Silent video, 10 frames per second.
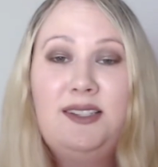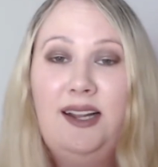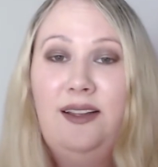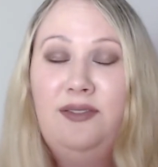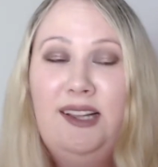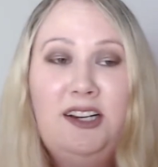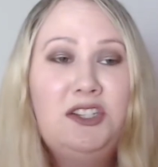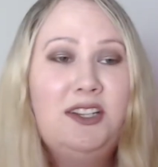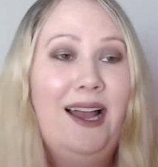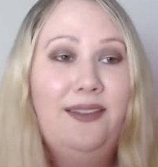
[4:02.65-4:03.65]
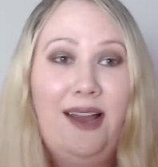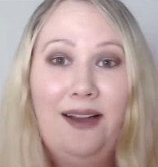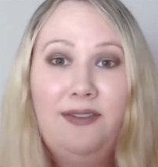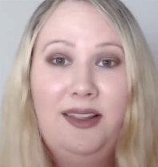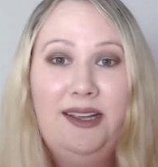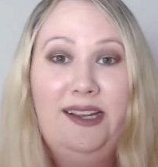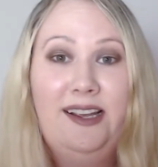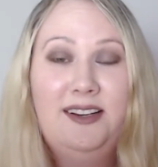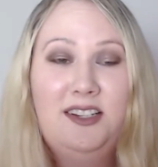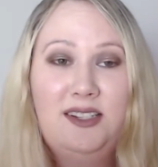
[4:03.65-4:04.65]
and things like that for the
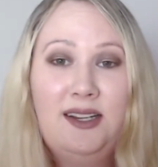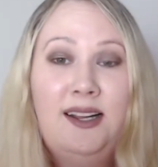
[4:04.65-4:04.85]
kids.